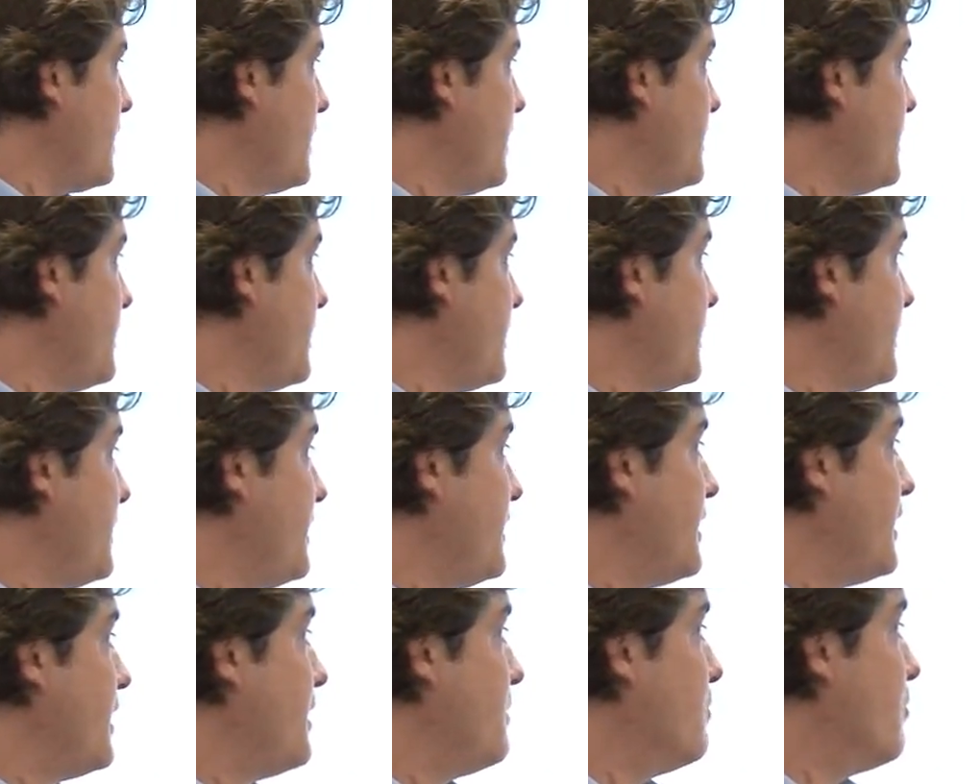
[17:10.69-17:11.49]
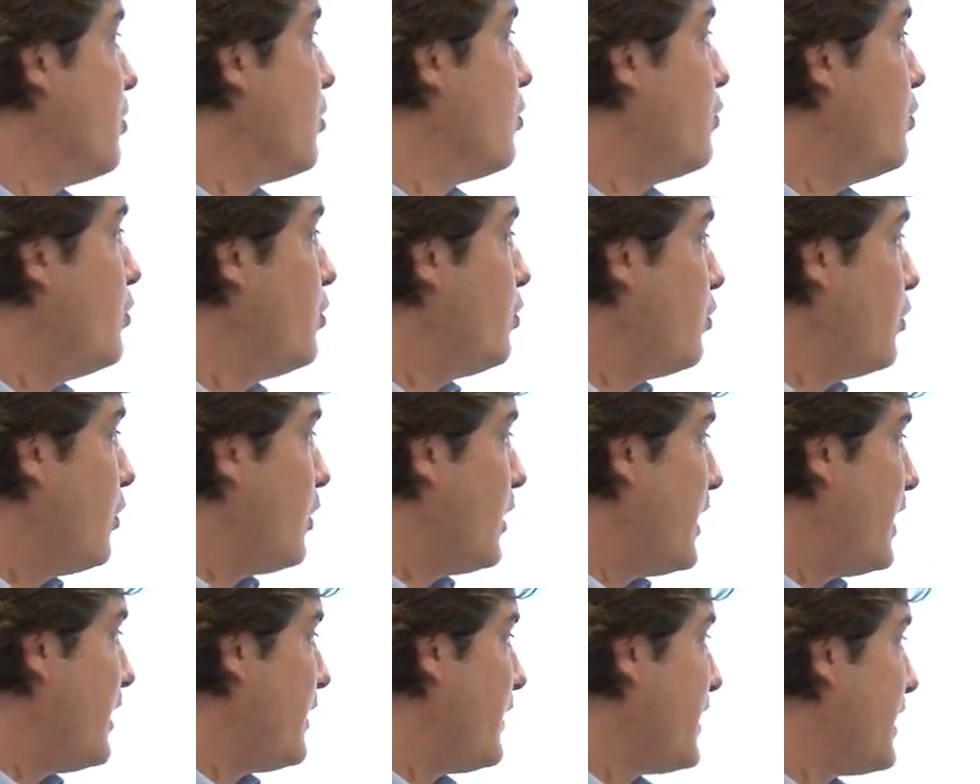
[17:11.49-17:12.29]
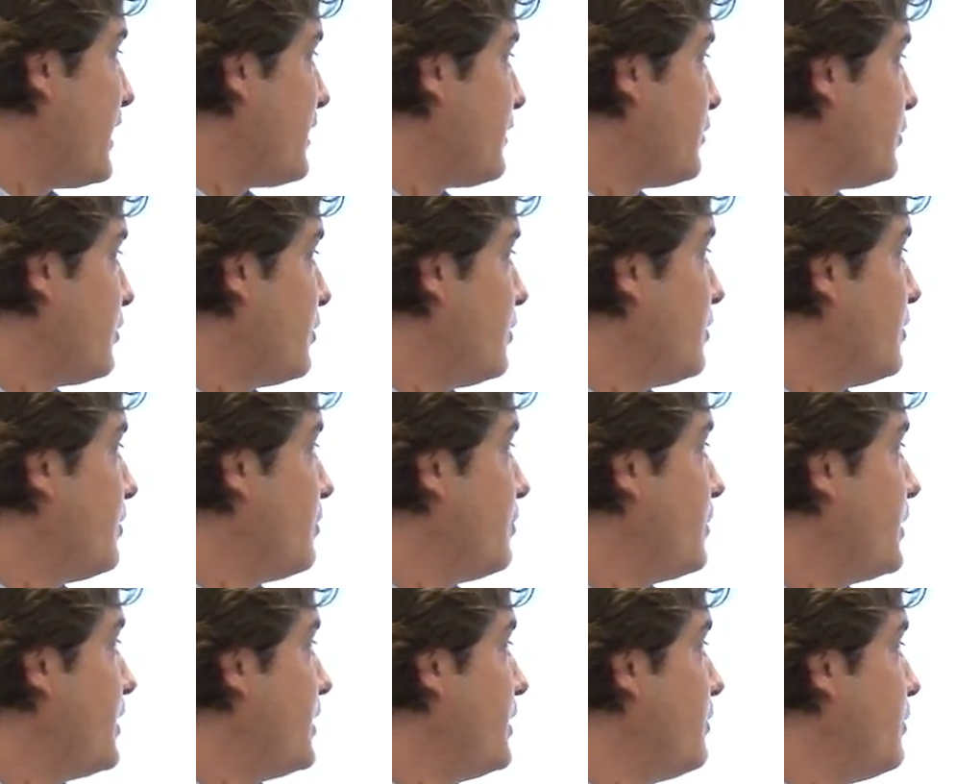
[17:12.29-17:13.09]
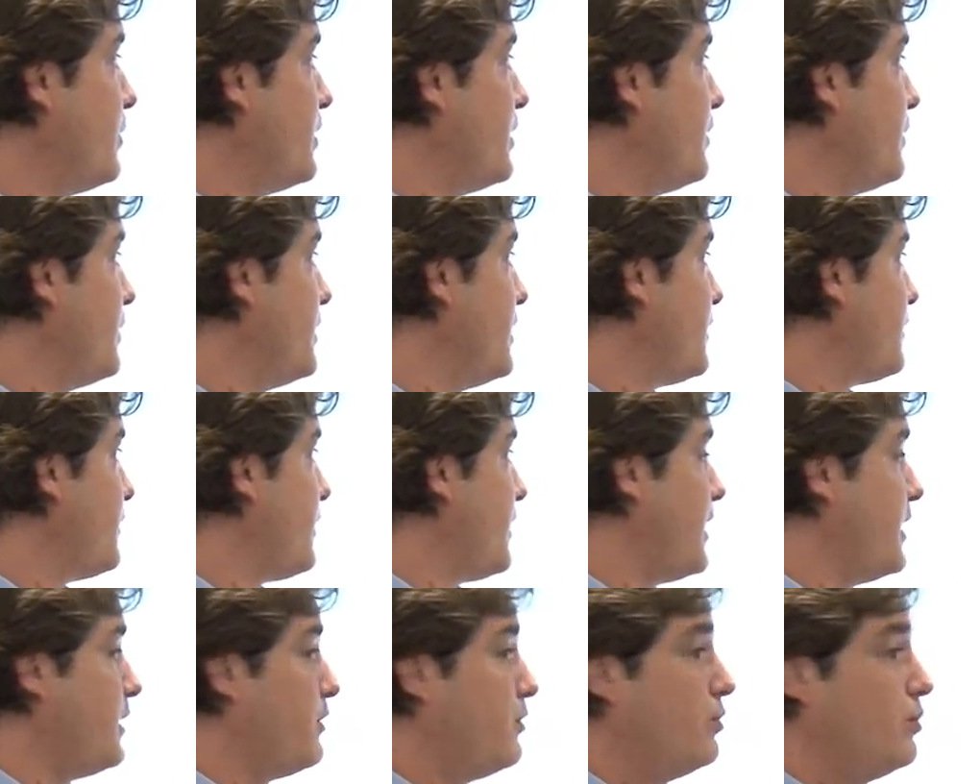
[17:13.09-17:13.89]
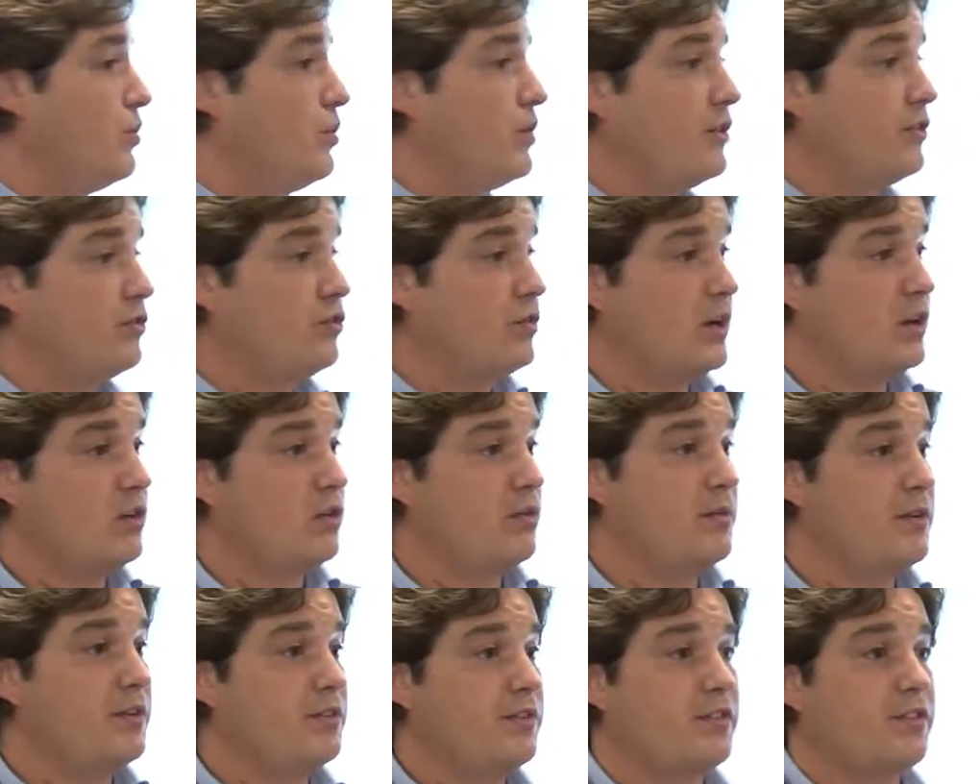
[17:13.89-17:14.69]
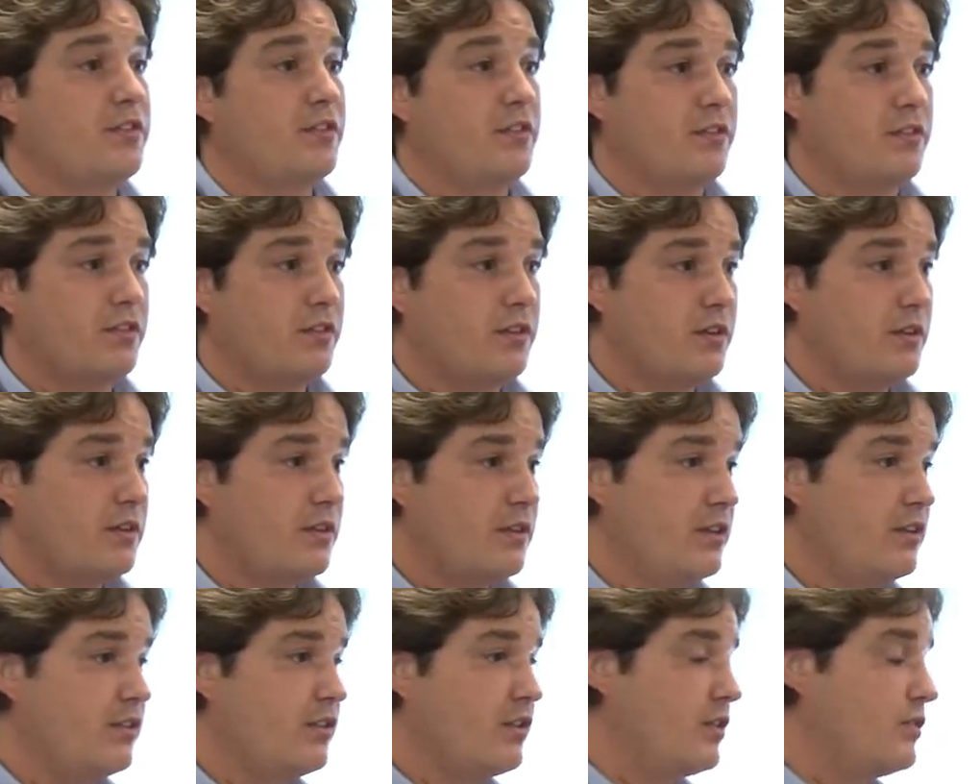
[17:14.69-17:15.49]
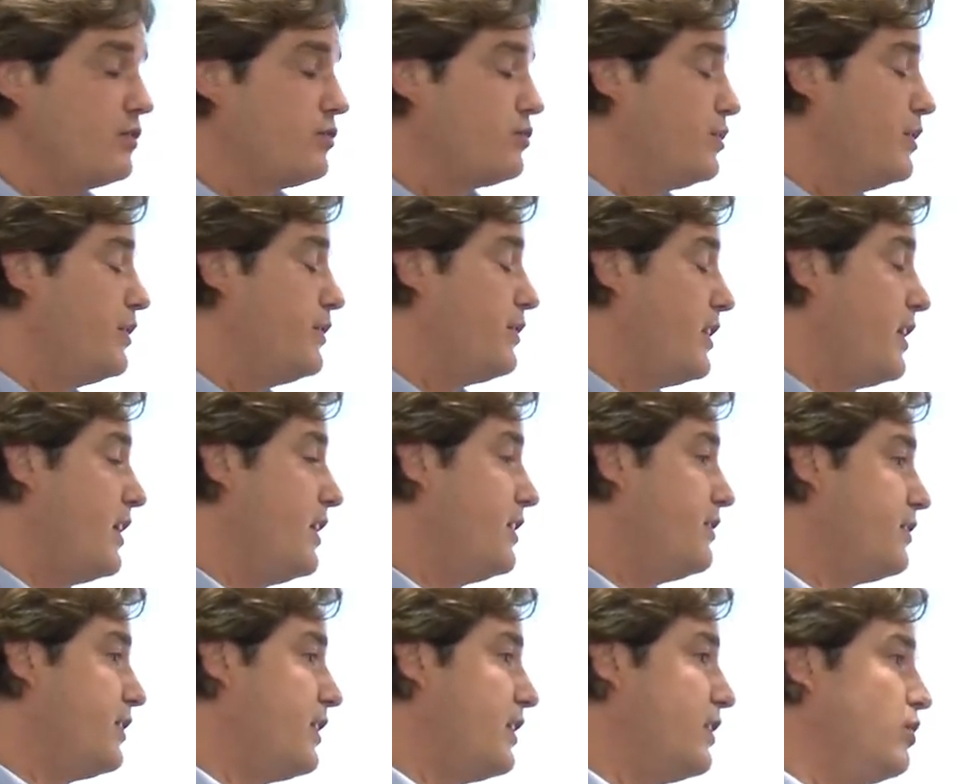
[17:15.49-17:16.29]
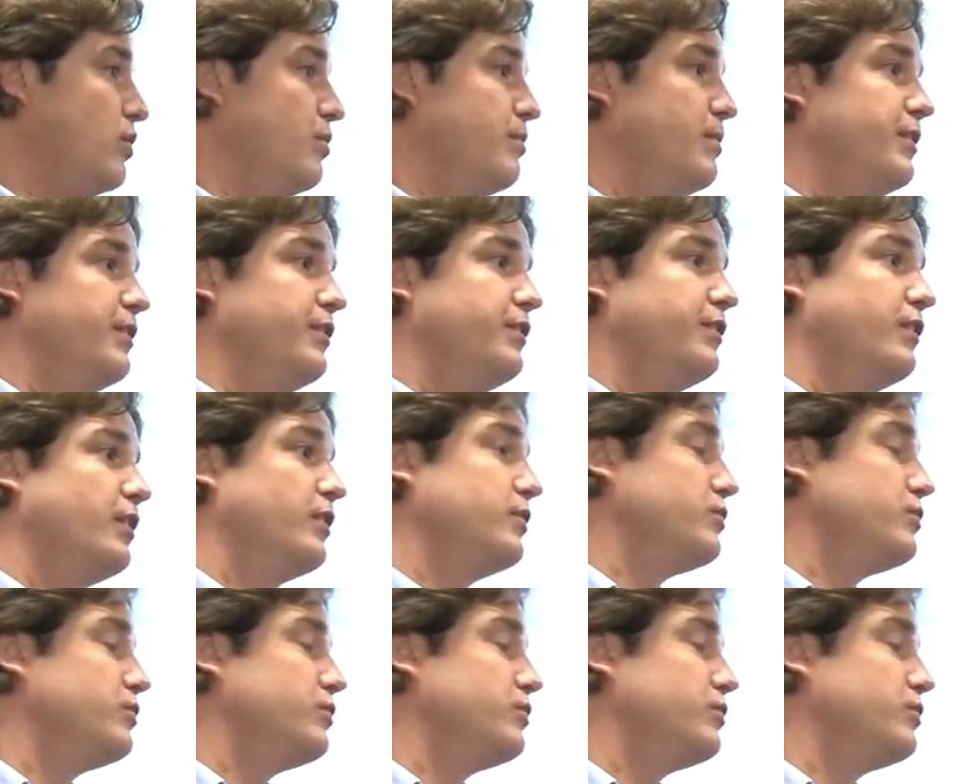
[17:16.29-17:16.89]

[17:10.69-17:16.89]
in a, in a, more rural area, so we, we, we decided to go into agribusiness since this country is an agribusiness